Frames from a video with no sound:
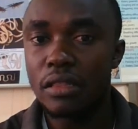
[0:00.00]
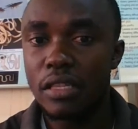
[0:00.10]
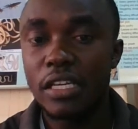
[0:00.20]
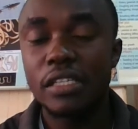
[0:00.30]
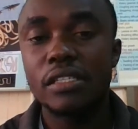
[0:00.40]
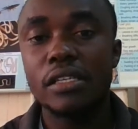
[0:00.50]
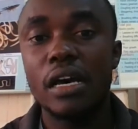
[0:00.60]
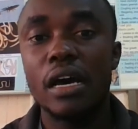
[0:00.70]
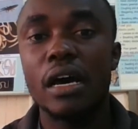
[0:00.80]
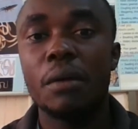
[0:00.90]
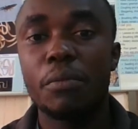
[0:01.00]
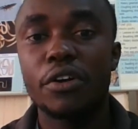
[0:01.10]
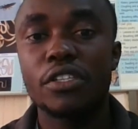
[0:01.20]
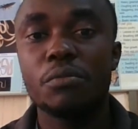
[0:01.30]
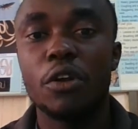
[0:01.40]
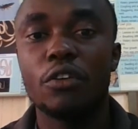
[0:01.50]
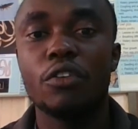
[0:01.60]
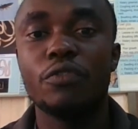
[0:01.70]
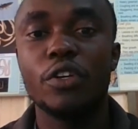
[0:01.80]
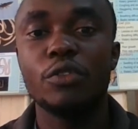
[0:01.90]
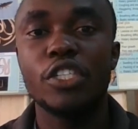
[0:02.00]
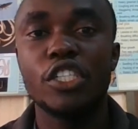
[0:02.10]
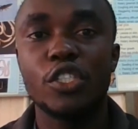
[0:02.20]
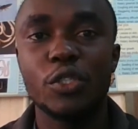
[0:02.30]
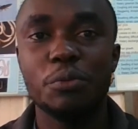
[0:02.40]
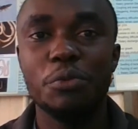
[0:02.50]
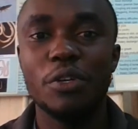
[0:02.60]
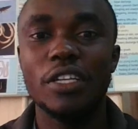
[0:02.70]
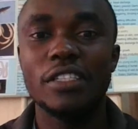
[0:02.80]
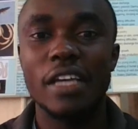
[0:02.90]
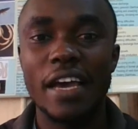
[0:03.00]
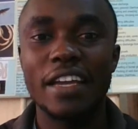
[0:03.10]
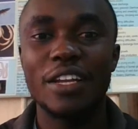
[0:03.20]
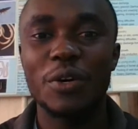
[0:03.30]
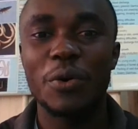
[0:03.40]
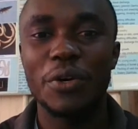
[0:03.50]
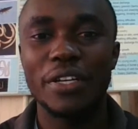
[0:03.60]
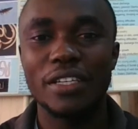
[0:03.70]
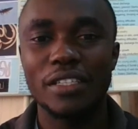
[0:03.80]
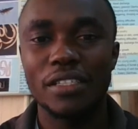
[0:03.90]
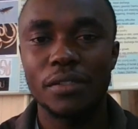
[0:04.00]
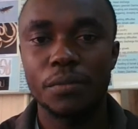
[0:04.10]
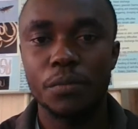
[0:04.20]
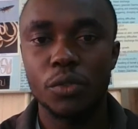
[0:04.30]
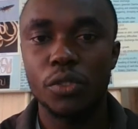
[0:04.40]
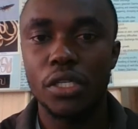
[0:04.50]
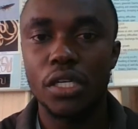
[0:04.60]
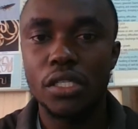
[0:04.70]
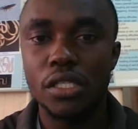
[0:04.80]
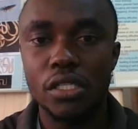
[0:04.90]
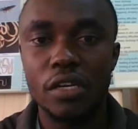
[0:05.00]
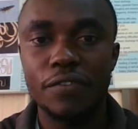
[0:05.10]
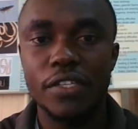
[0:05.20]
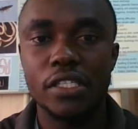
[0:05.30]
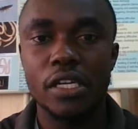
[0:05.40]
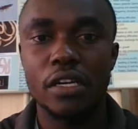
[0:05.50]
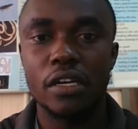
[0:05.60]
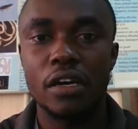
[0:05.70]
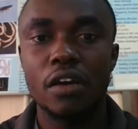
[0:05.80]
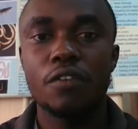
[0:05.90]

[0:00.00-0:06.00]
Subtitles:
This proximal convoluted tubule is highly coiled to increase the surface area